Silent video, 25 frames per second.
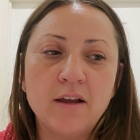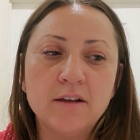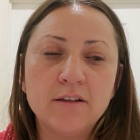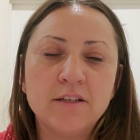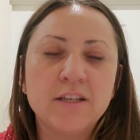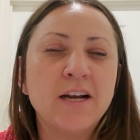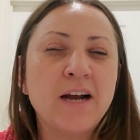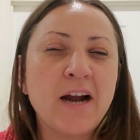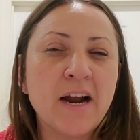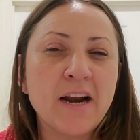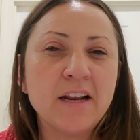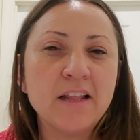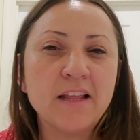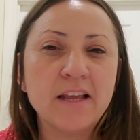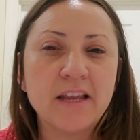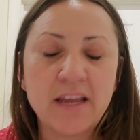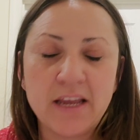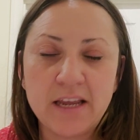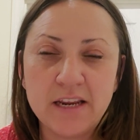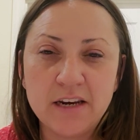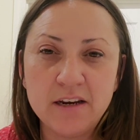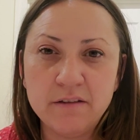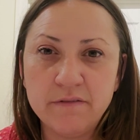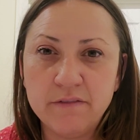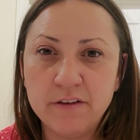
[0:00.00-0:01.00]
to kind of like
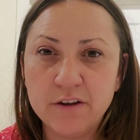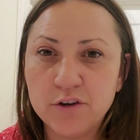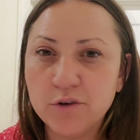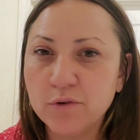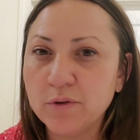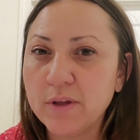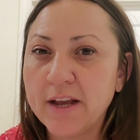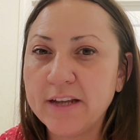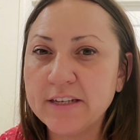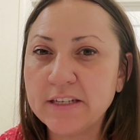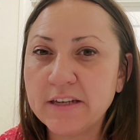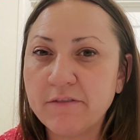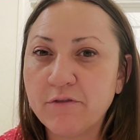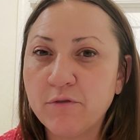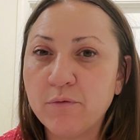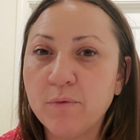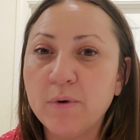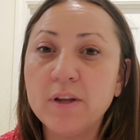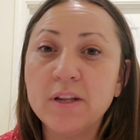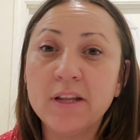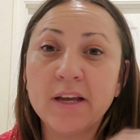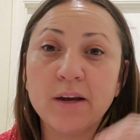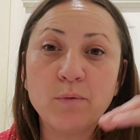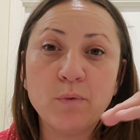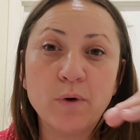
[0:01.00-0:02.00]
individualize
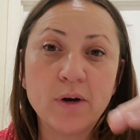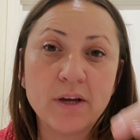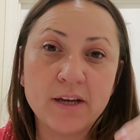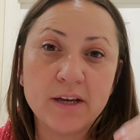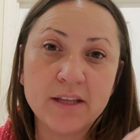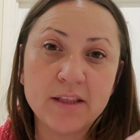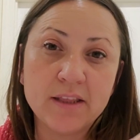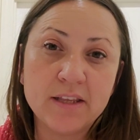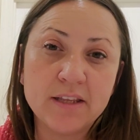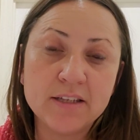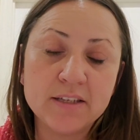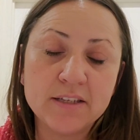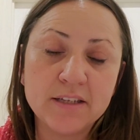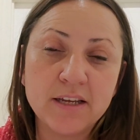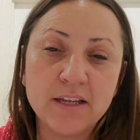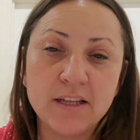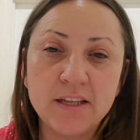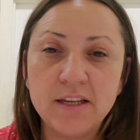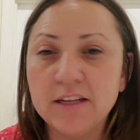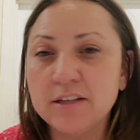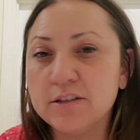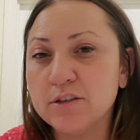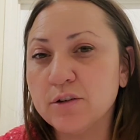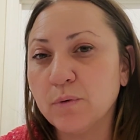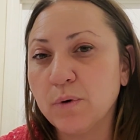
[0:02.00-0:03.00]
everyone, like what this kid
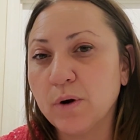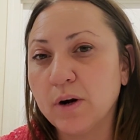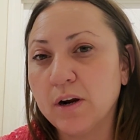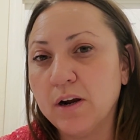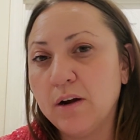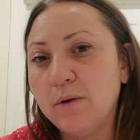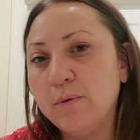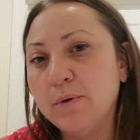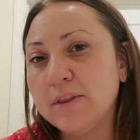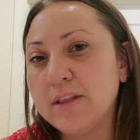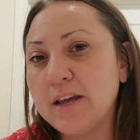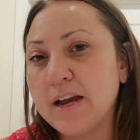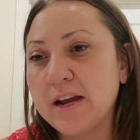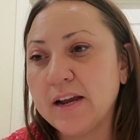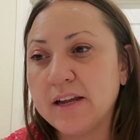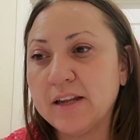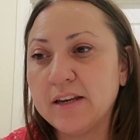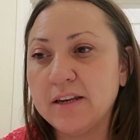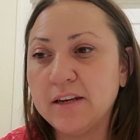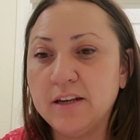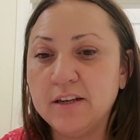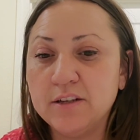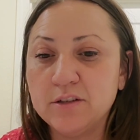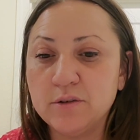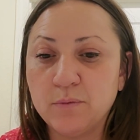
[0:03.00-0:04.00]
needs to work on, what that kid
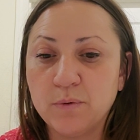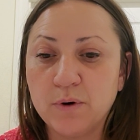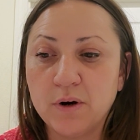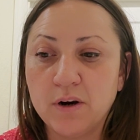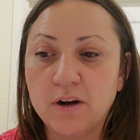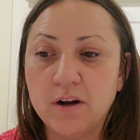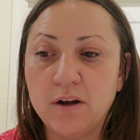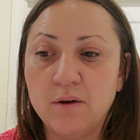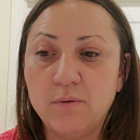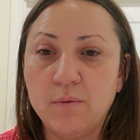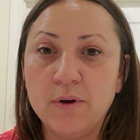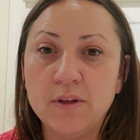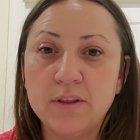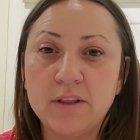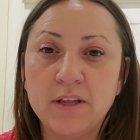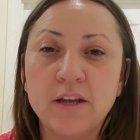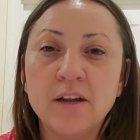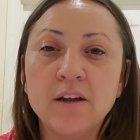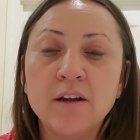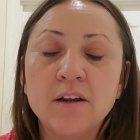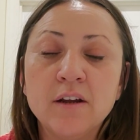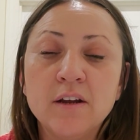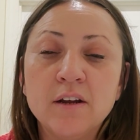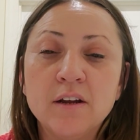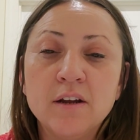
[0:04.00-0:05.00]
needs to work on, what
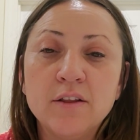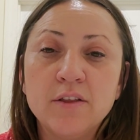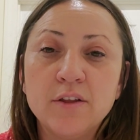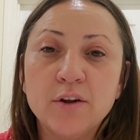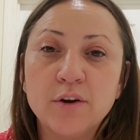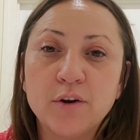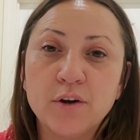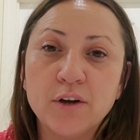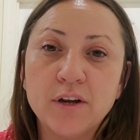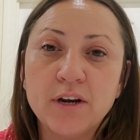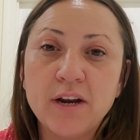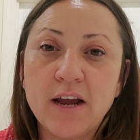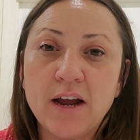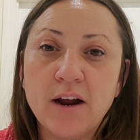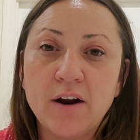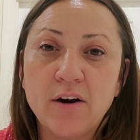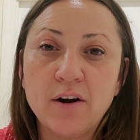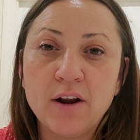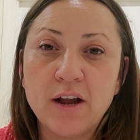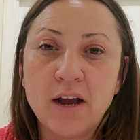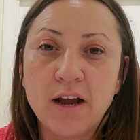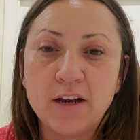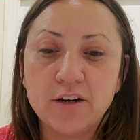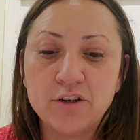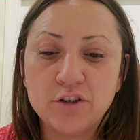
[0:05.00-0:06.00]
they're good at or
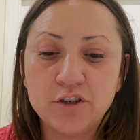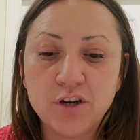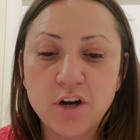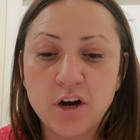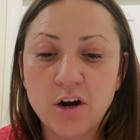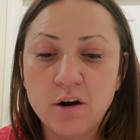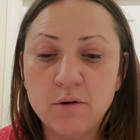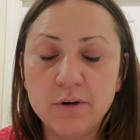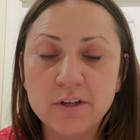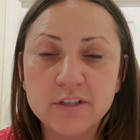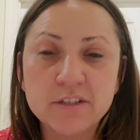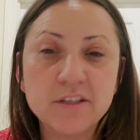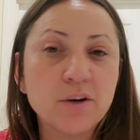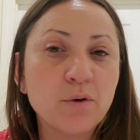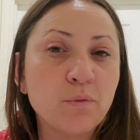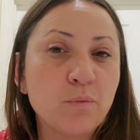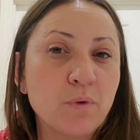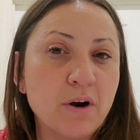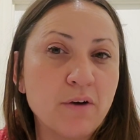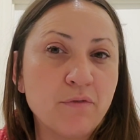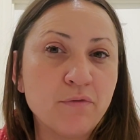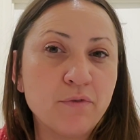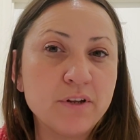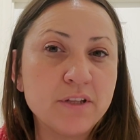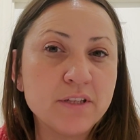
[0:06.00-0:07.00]
not. And she always like
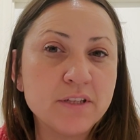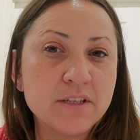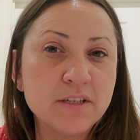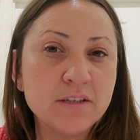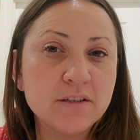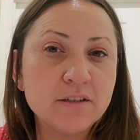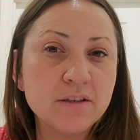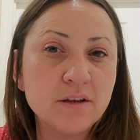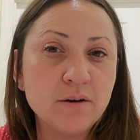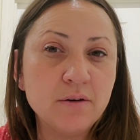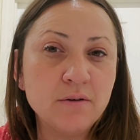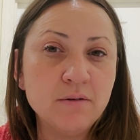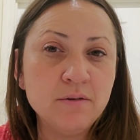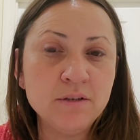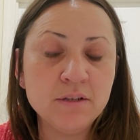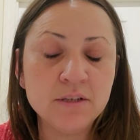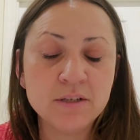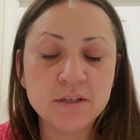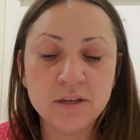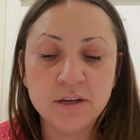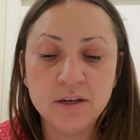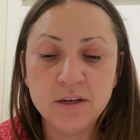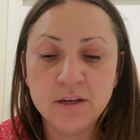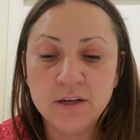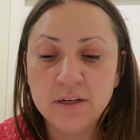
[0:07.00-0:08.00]
references
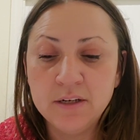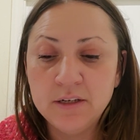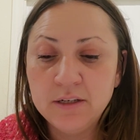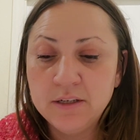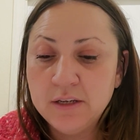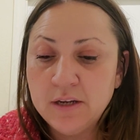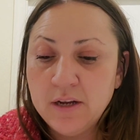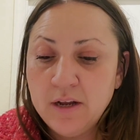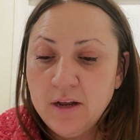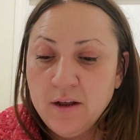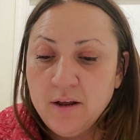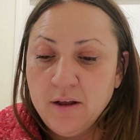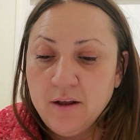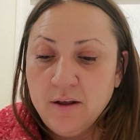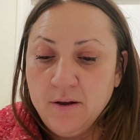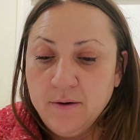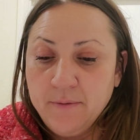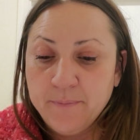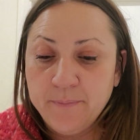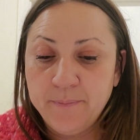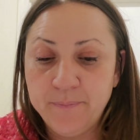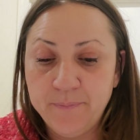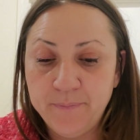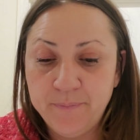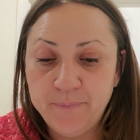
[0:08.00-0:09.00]
those.
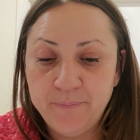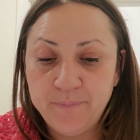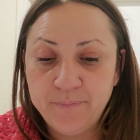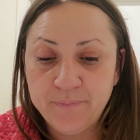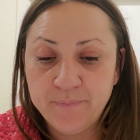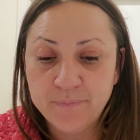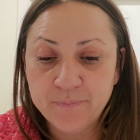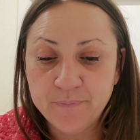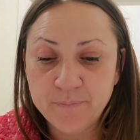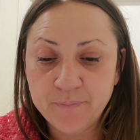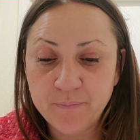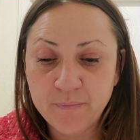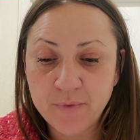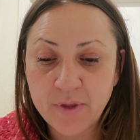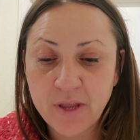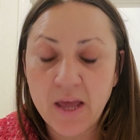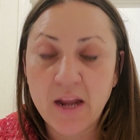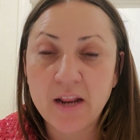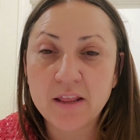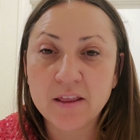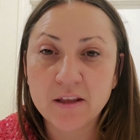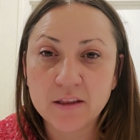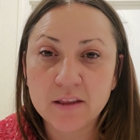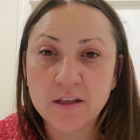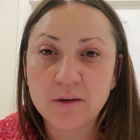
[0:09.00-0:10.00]
And
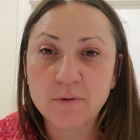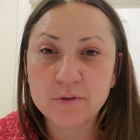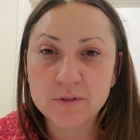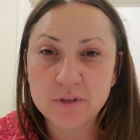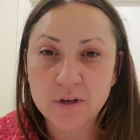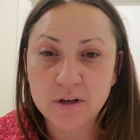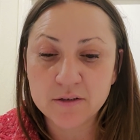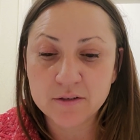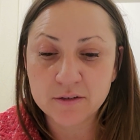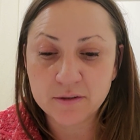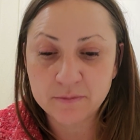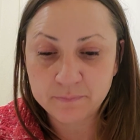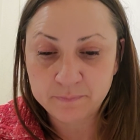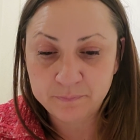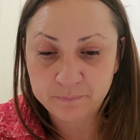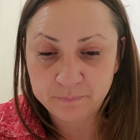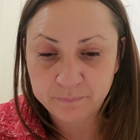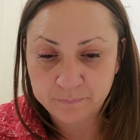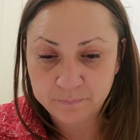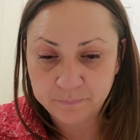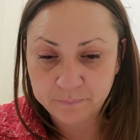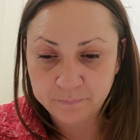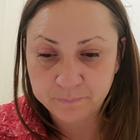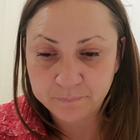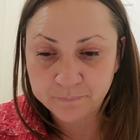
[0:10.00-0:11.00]
I thought that was awesome.
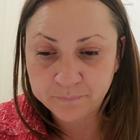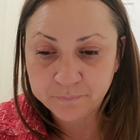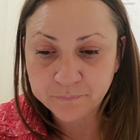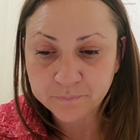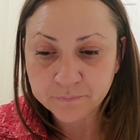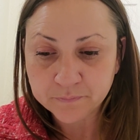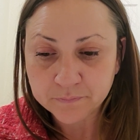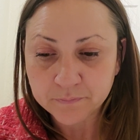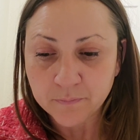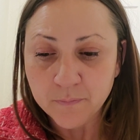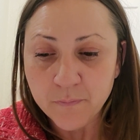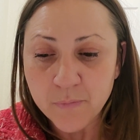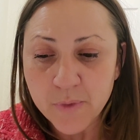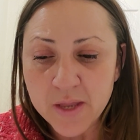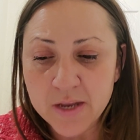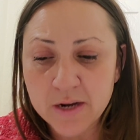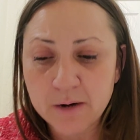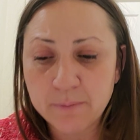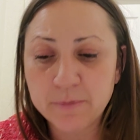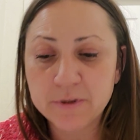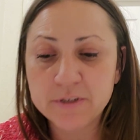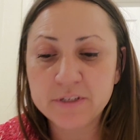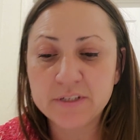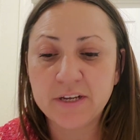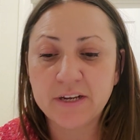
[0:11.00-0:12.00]

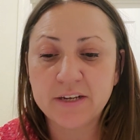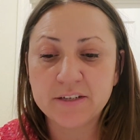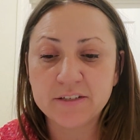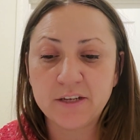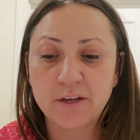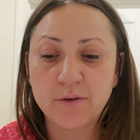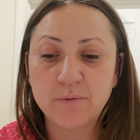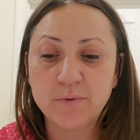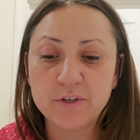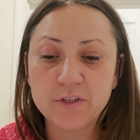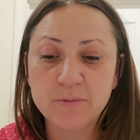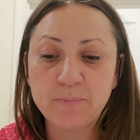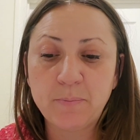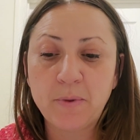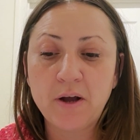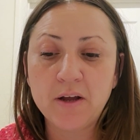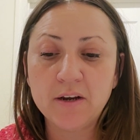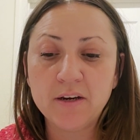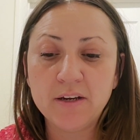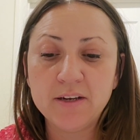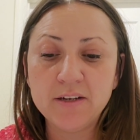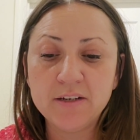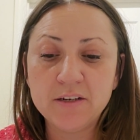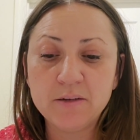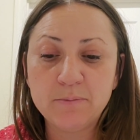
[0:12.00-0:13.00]
Number 6, in
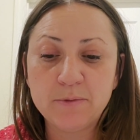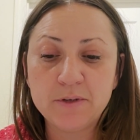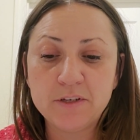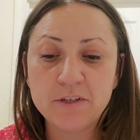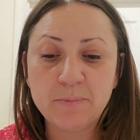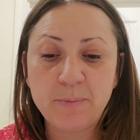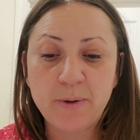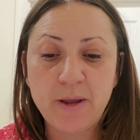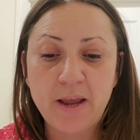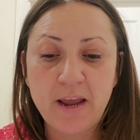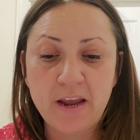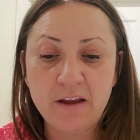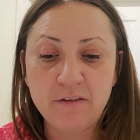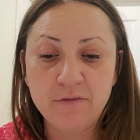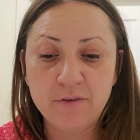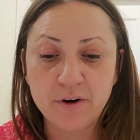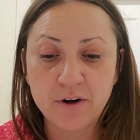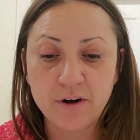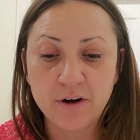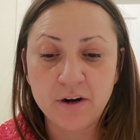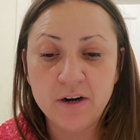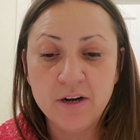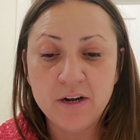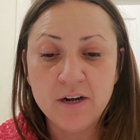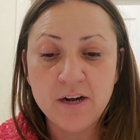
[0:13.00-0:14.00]
responding to
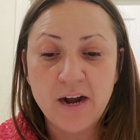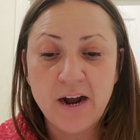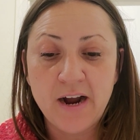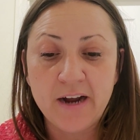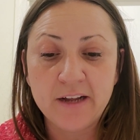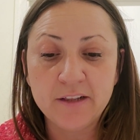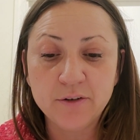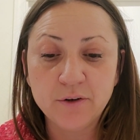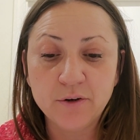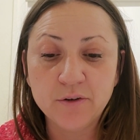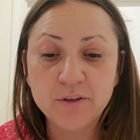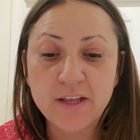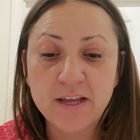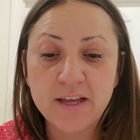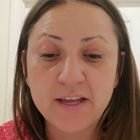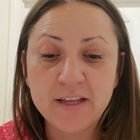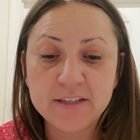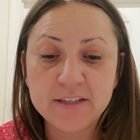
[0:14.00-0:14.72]
misbehavior, I learned that